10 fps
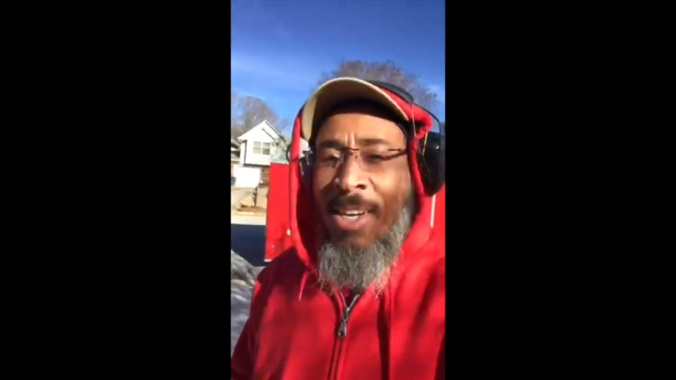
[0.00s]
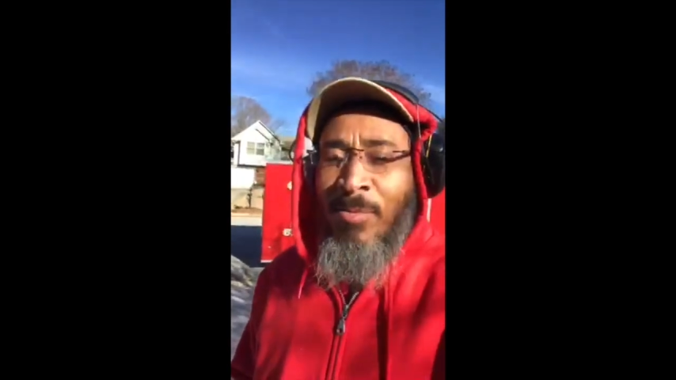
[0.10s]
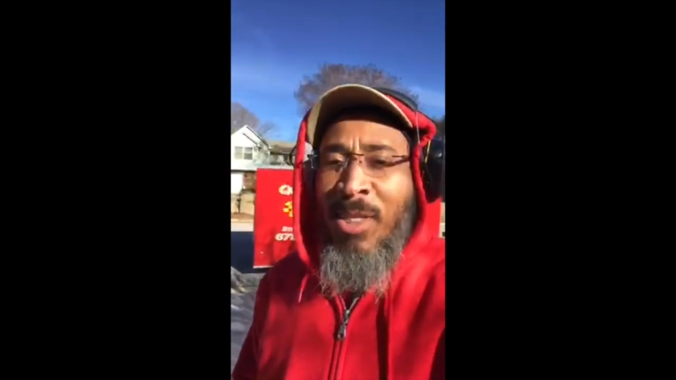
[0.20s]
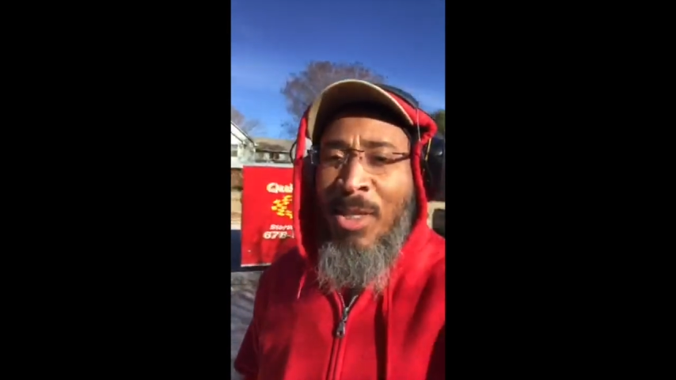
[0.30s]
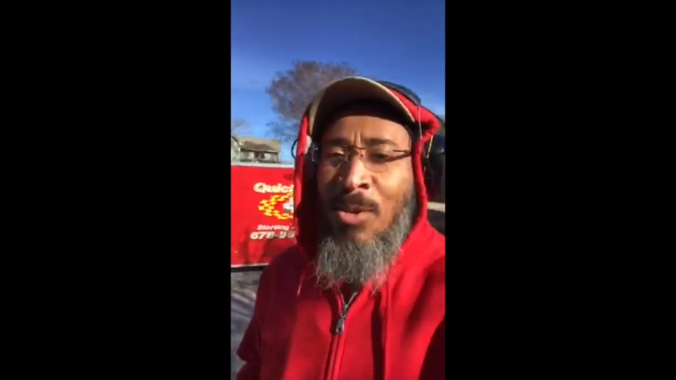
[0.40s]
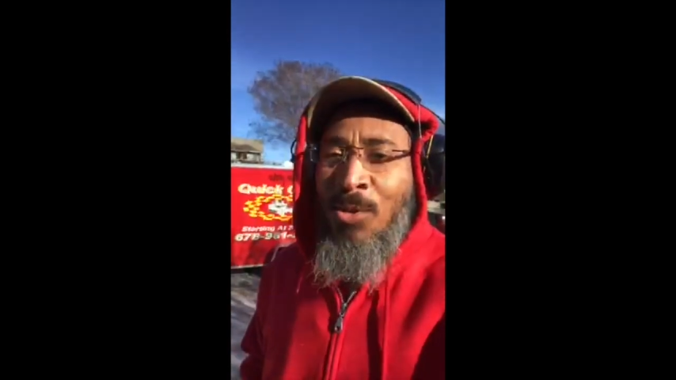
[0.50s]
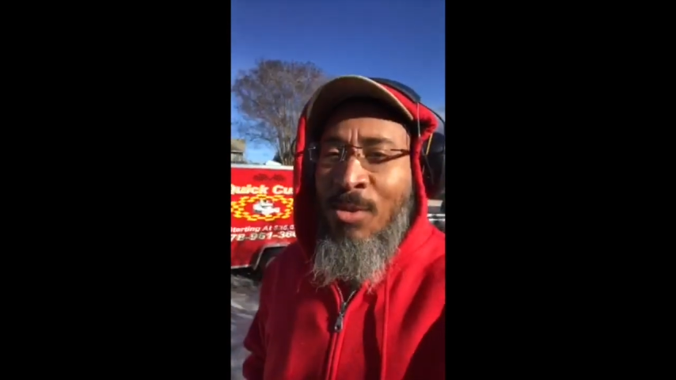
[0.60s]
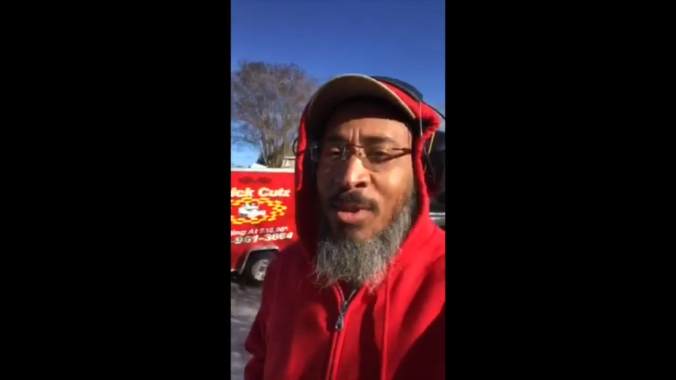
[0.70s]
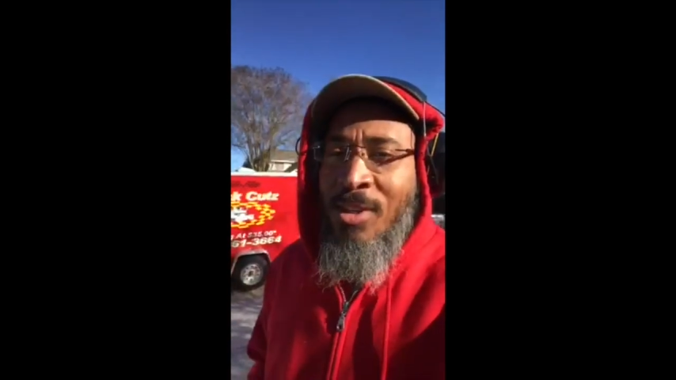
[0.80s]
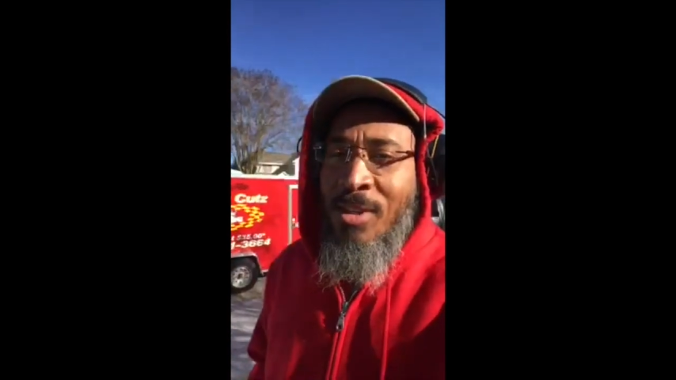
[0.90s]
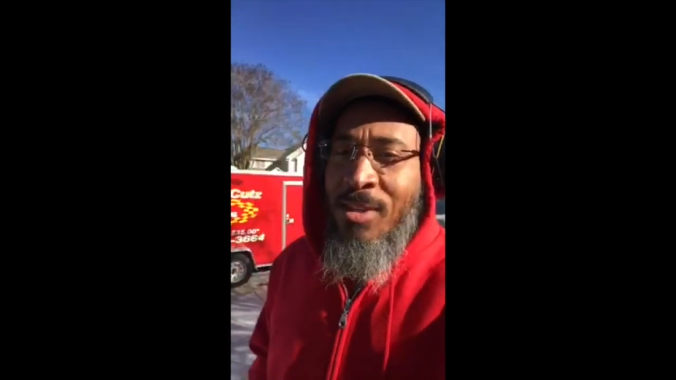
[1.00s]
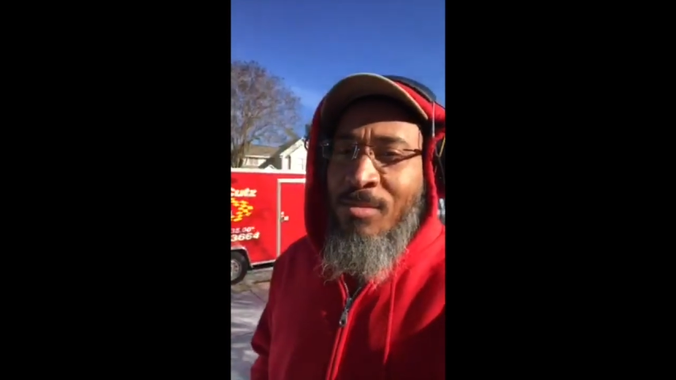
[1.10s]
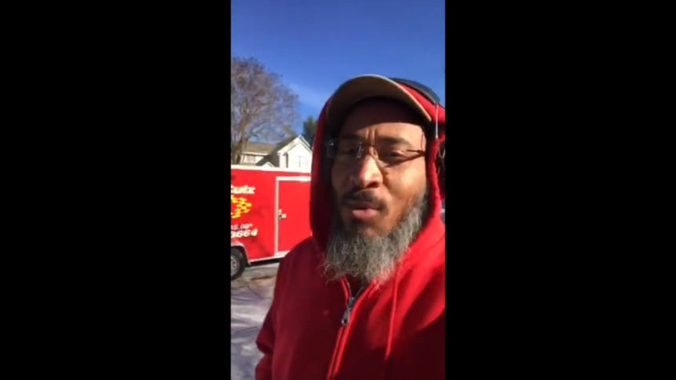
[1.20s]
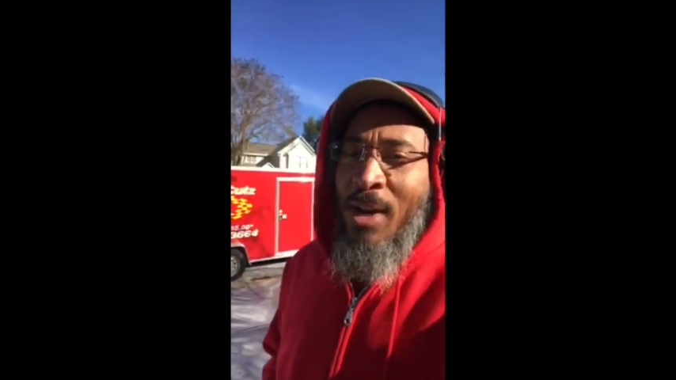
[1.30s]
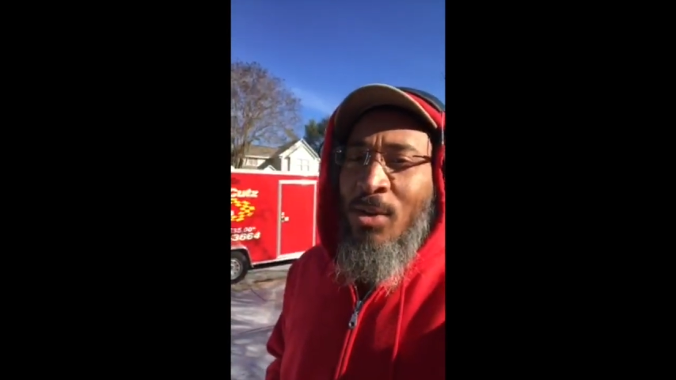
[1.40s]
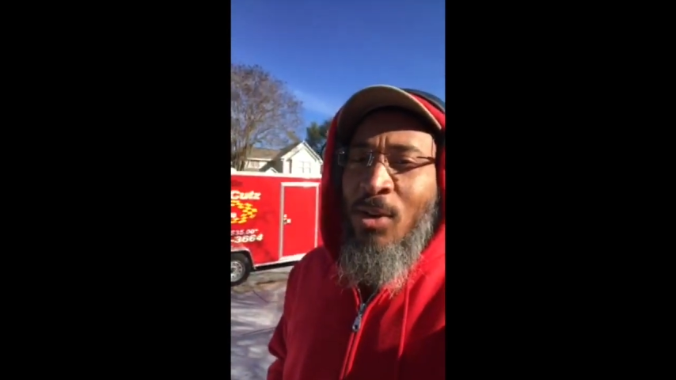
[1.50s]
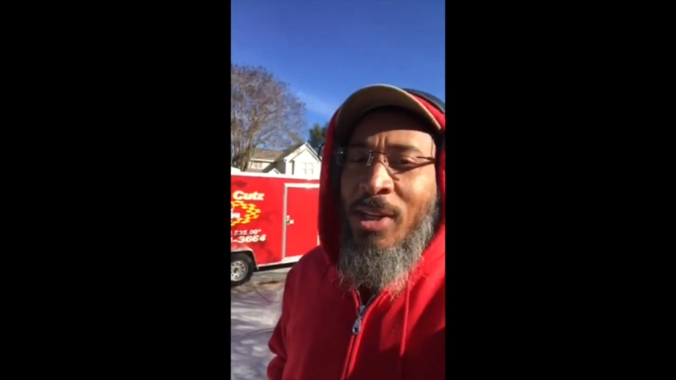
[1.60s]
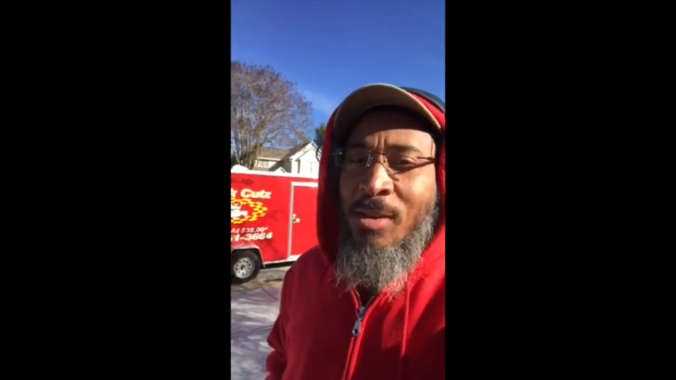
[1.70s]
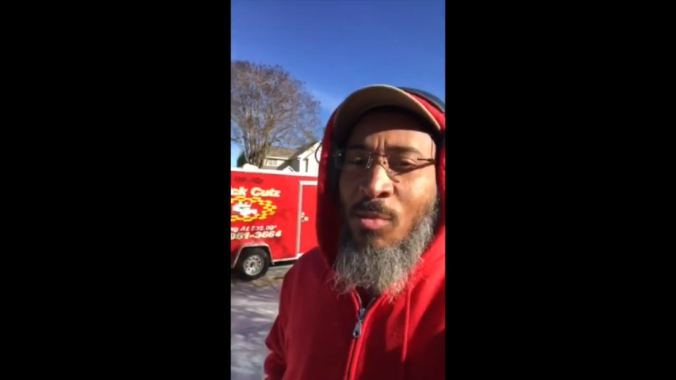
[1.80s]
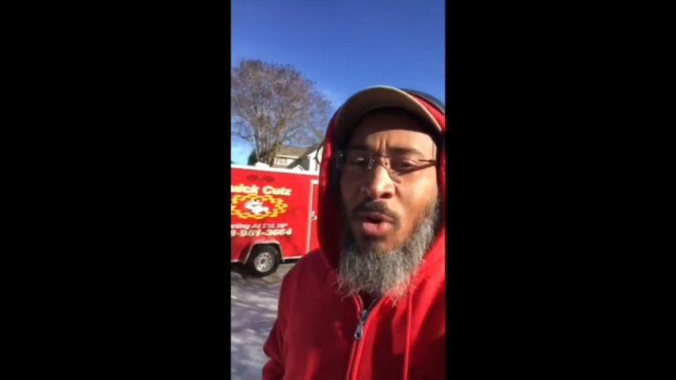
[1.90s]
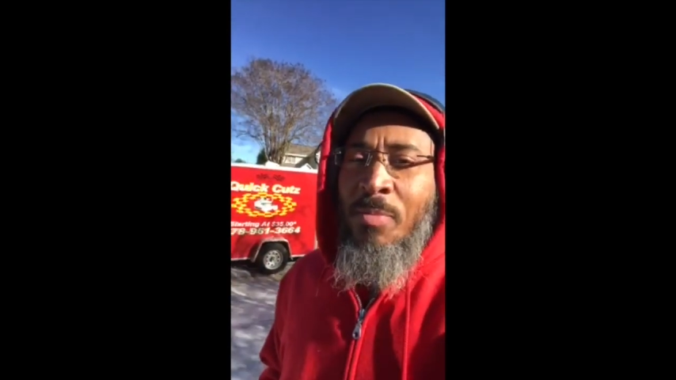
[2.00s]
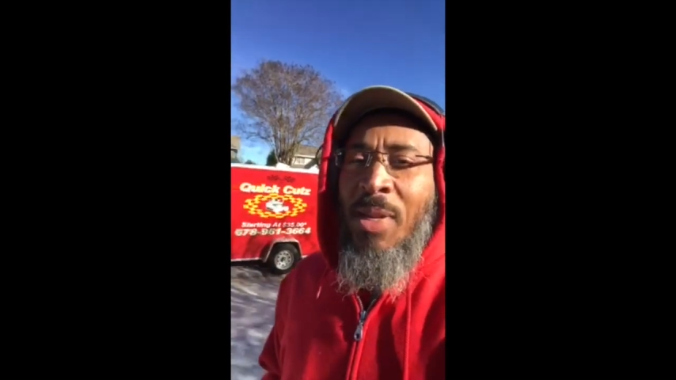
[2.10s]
coming to you bright and early in the morning.